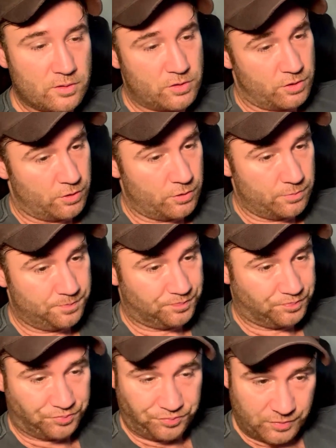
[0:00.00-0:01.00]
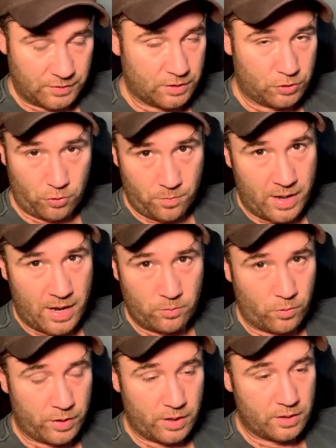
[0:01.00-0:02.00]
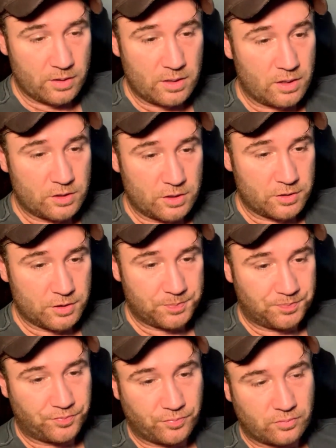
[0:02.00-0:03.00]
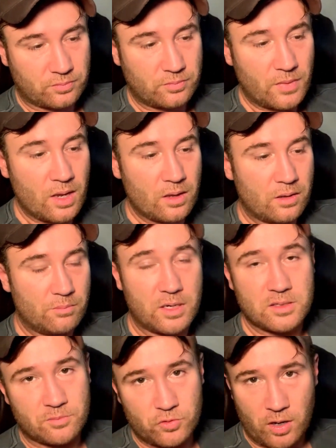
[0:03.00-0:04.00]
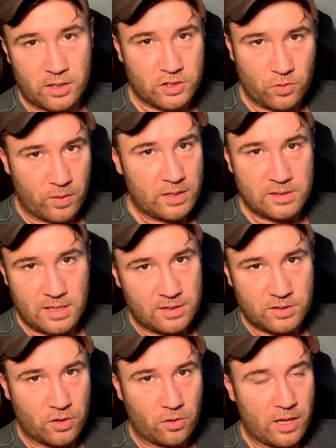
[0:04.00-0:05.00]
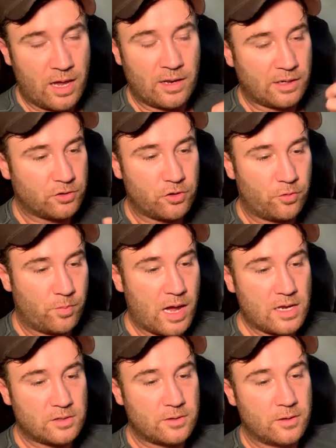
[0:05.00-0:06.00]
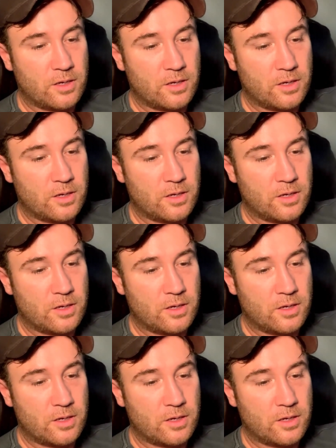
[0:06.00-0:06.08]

to endure bad working conditions because I'm trying to squeeze their soul out like toothpaste.